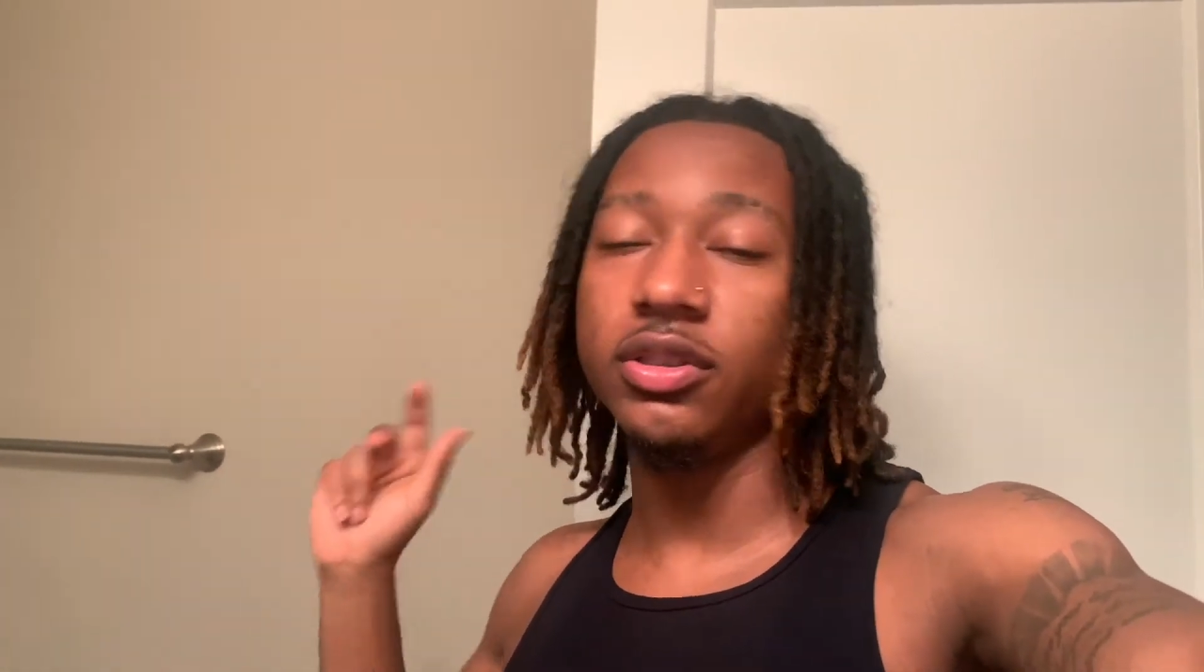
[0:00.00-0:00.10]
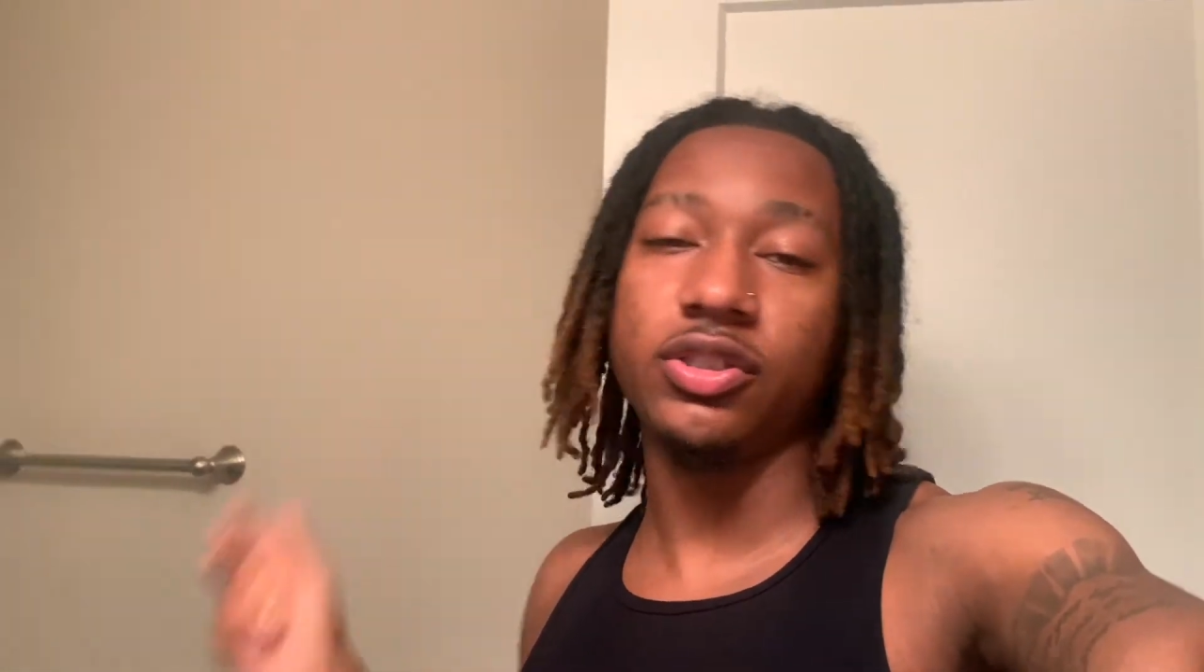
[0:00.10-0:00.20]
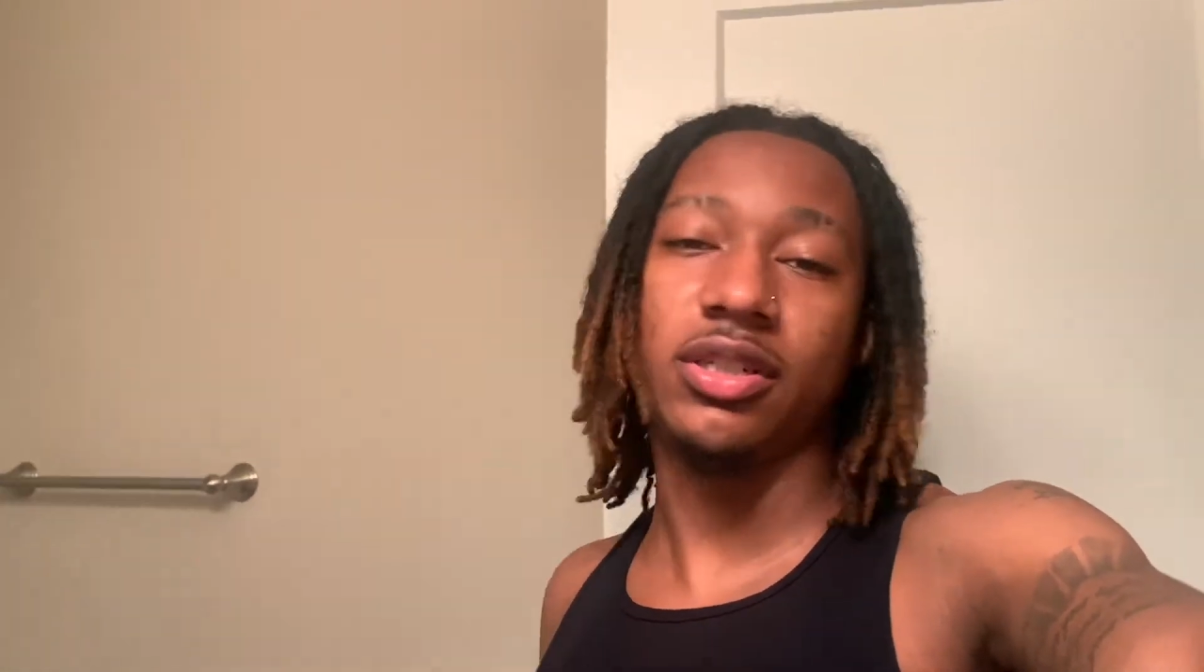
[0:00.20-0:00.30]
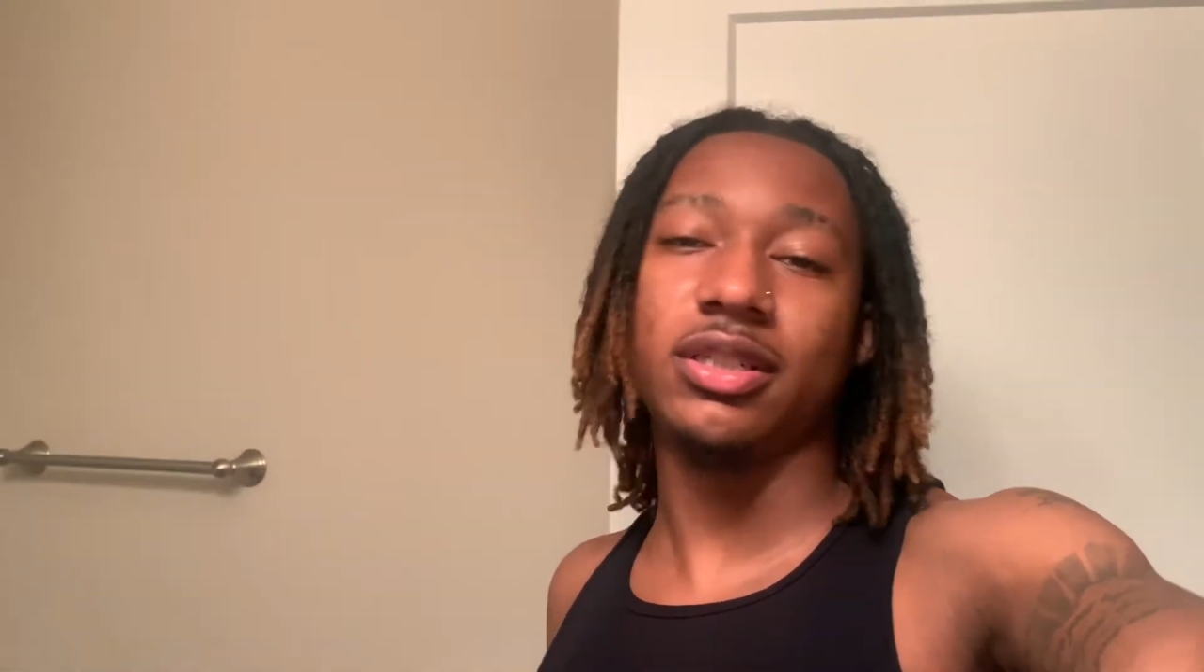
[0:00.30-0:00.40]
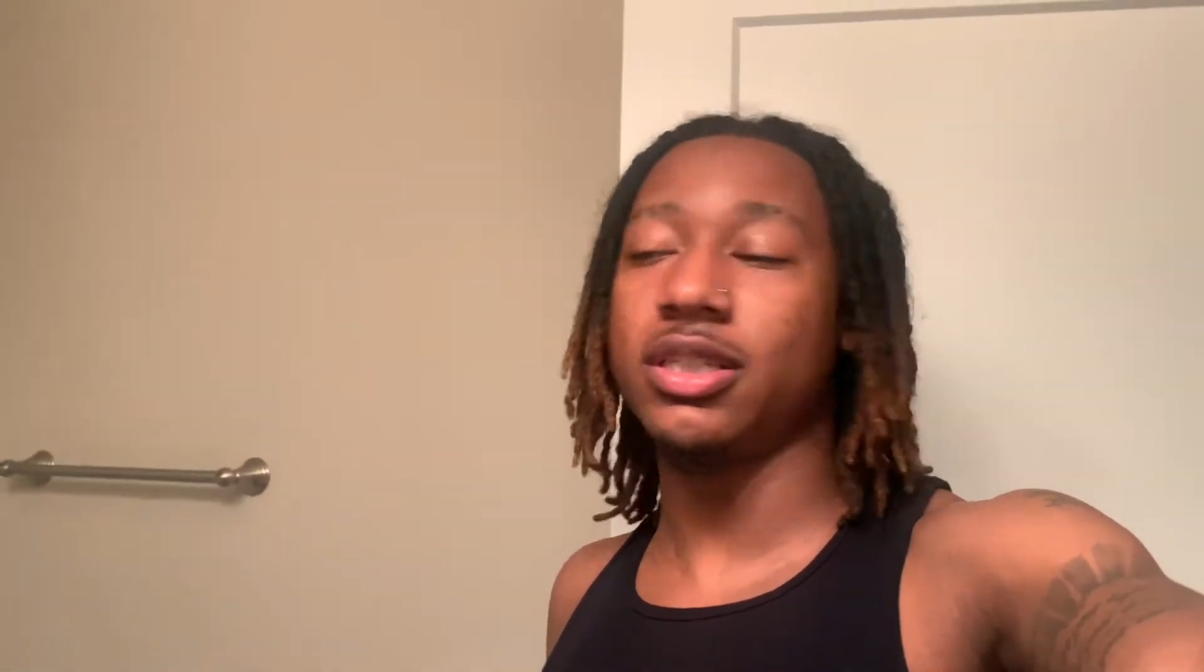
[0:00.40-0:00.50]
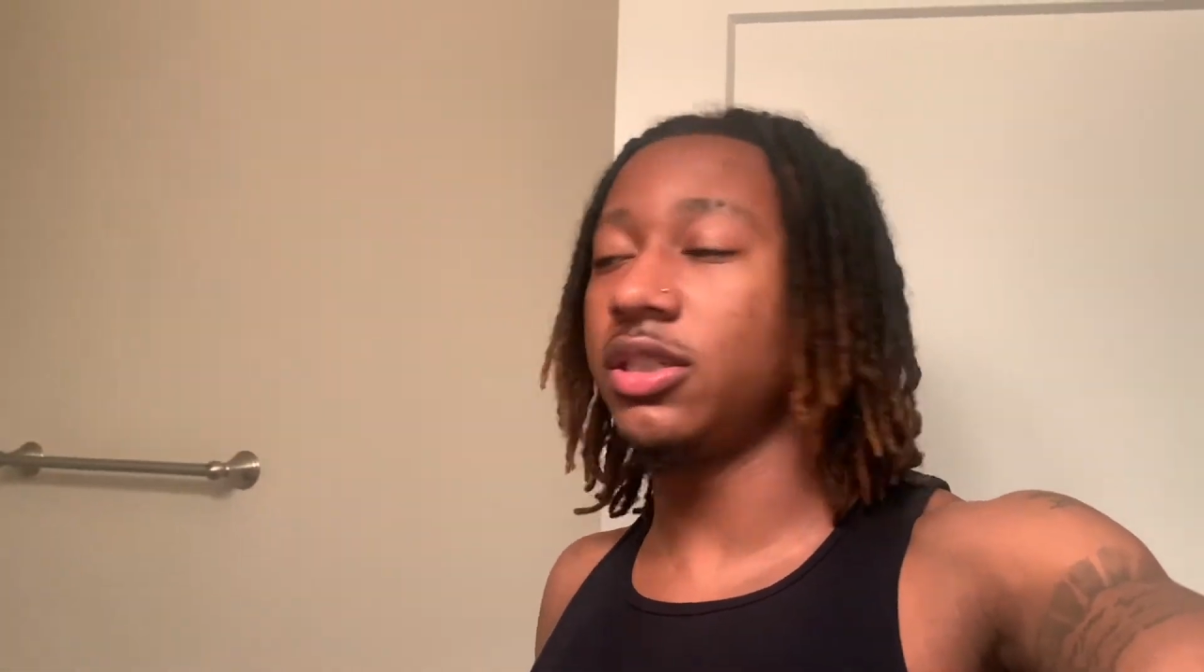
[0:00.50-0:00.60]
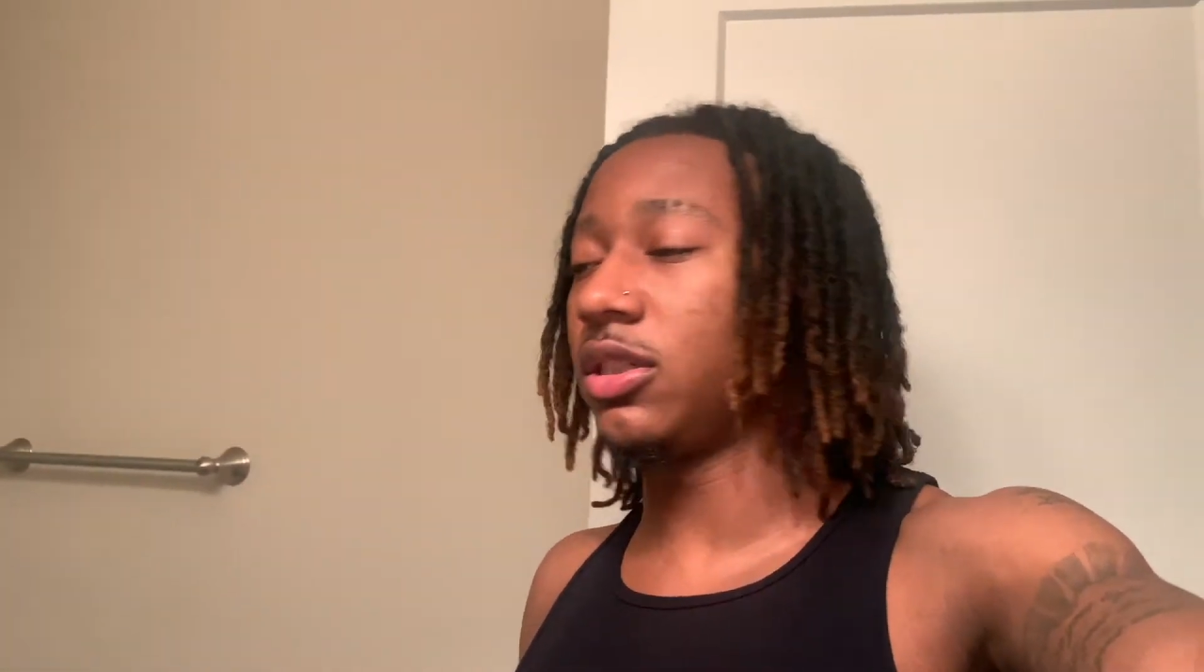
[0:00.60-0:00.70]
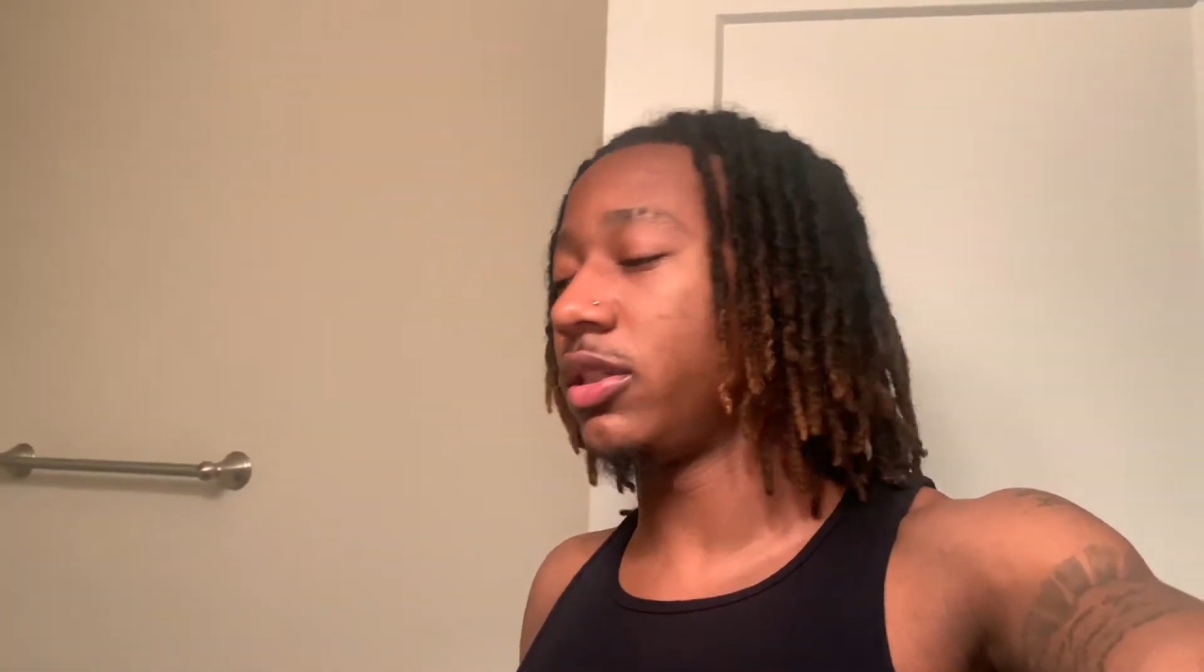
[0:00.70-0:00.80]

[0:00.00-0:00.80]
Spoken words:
transition,